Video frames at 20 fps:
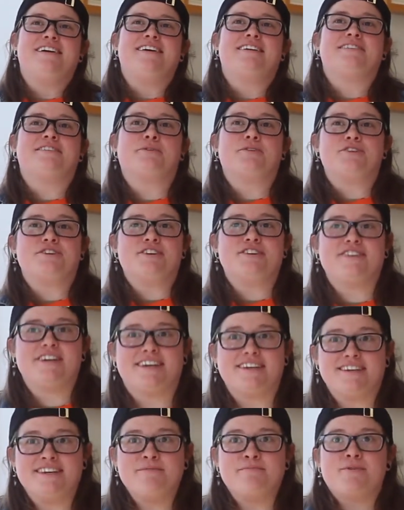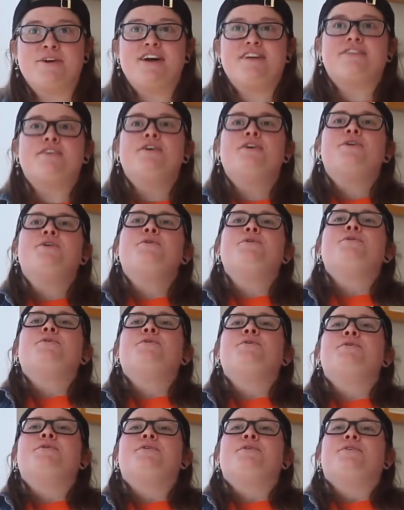is, I want you to take a deep breath.
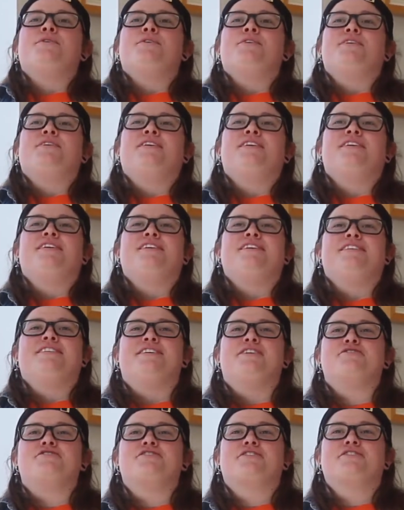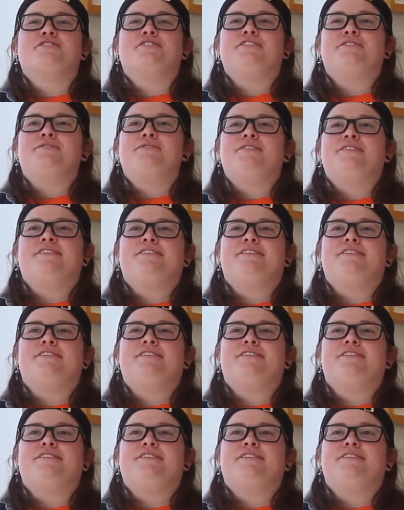There's your clue.